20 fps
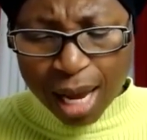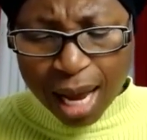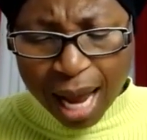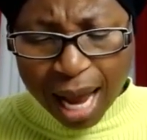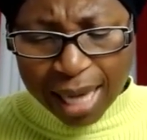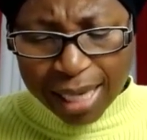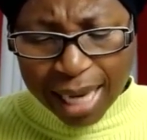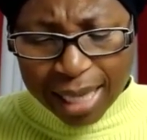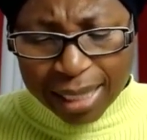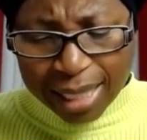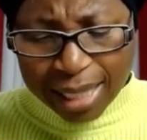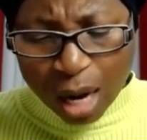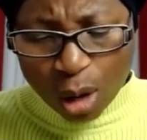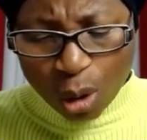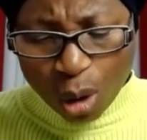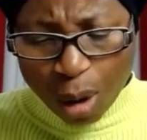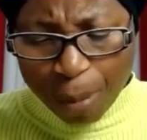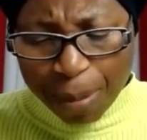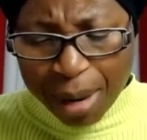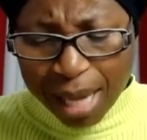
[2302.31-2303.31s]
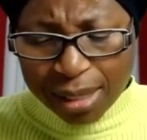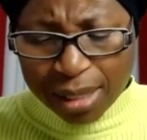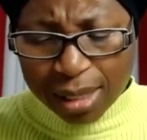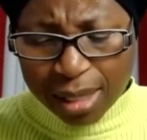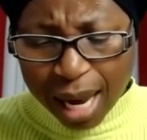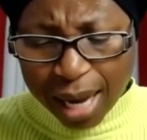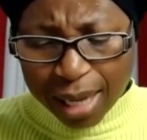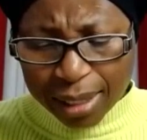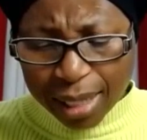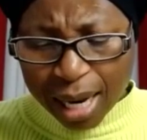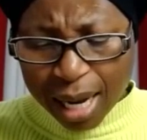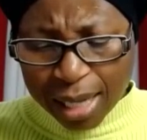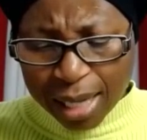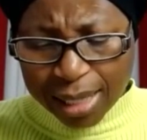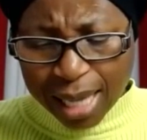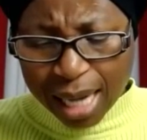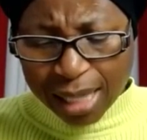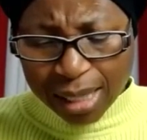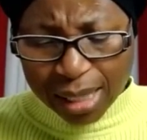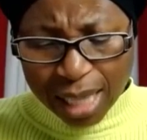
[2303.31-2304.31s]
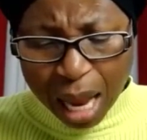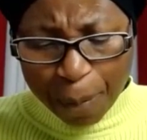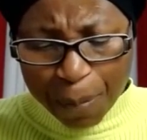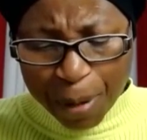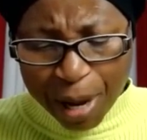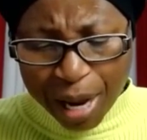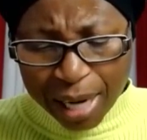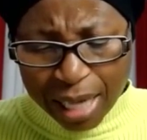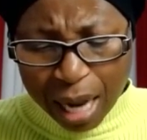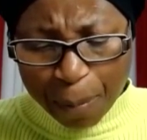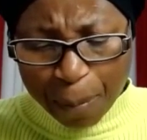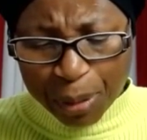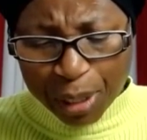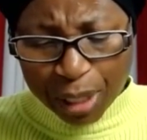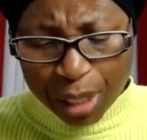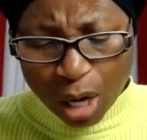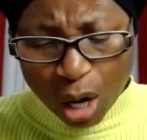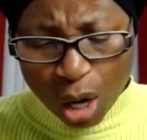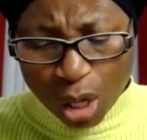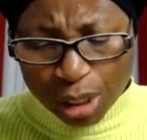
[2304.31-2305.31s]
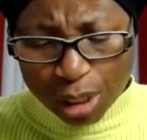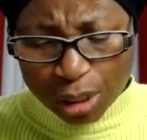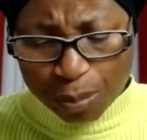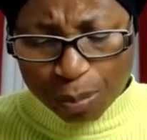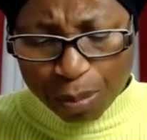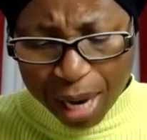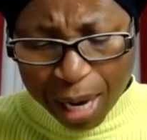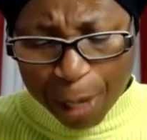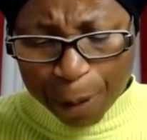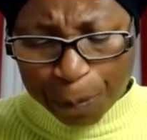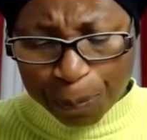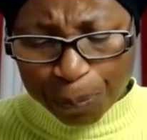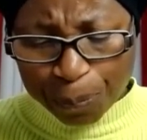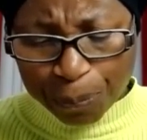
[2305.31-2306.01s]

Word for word: And the woman said, The serpent begot me.